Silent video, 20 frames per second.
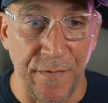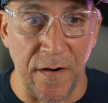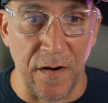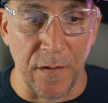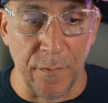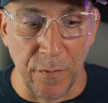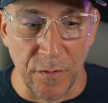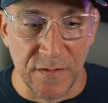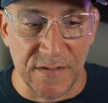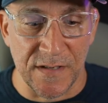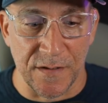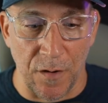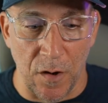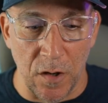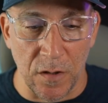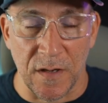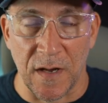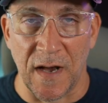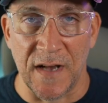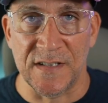variables in
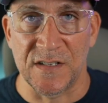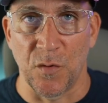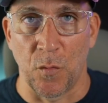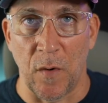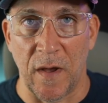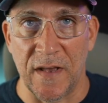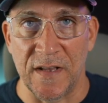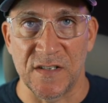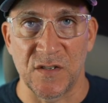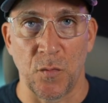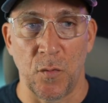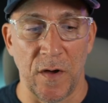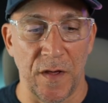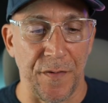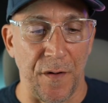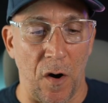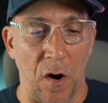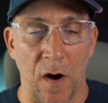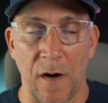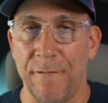all kinds of ways,
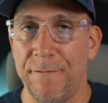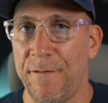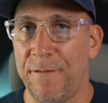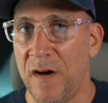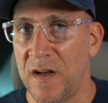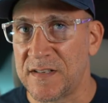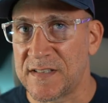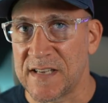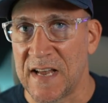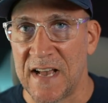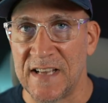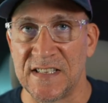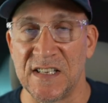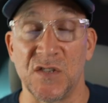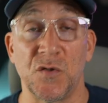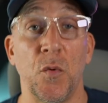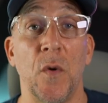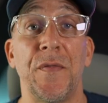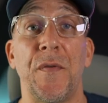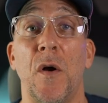with our font
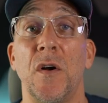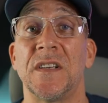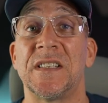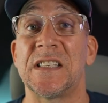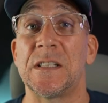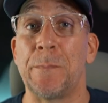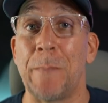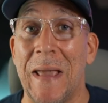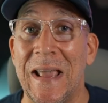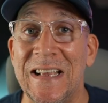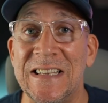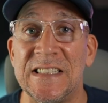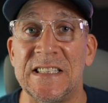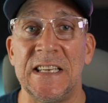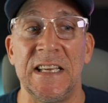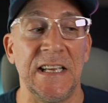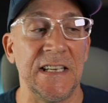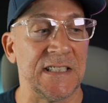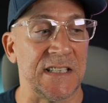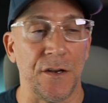sizes, with our
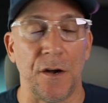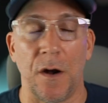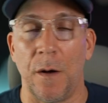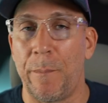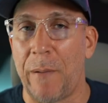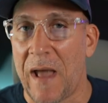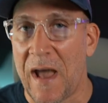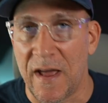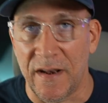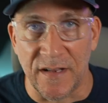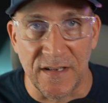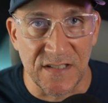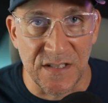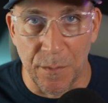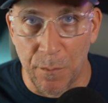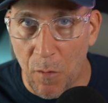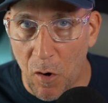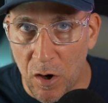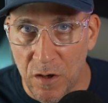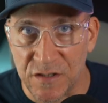spacings and our paddings
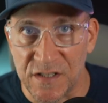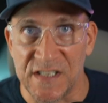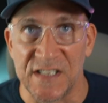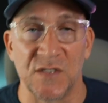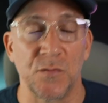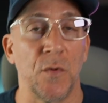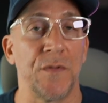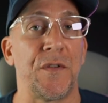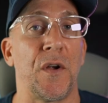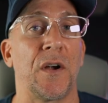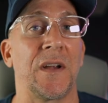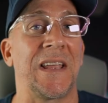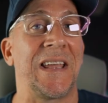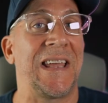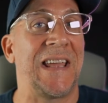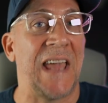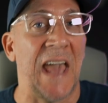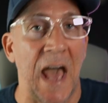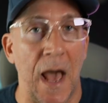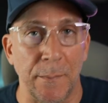and margins, with our
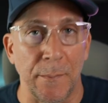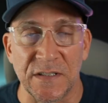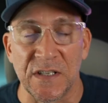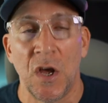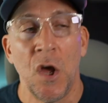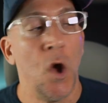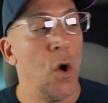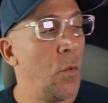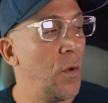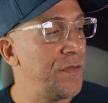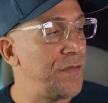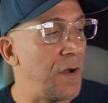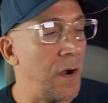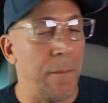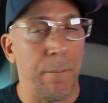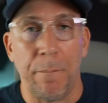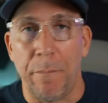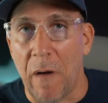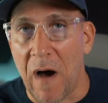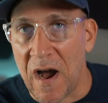gaps, with our
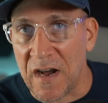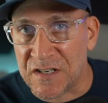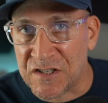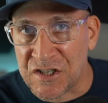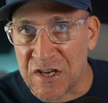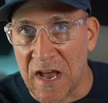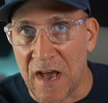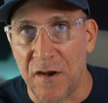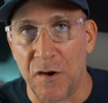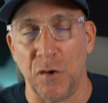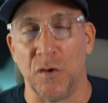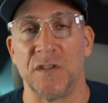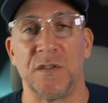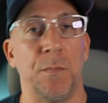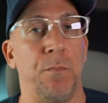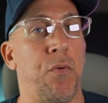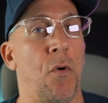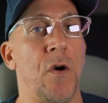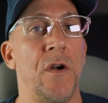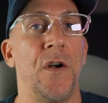box shadows,
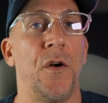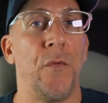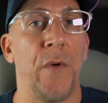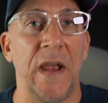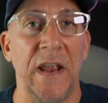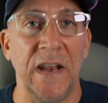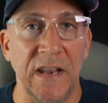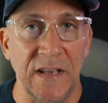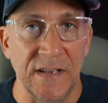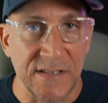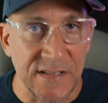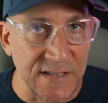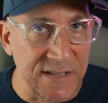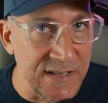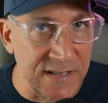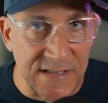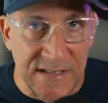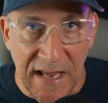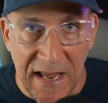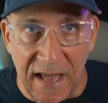border
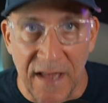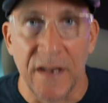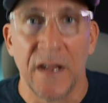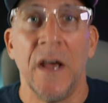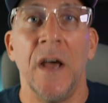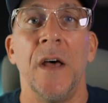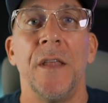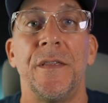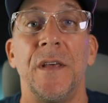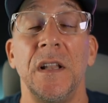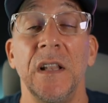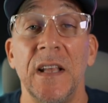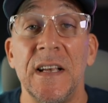radiuses, and the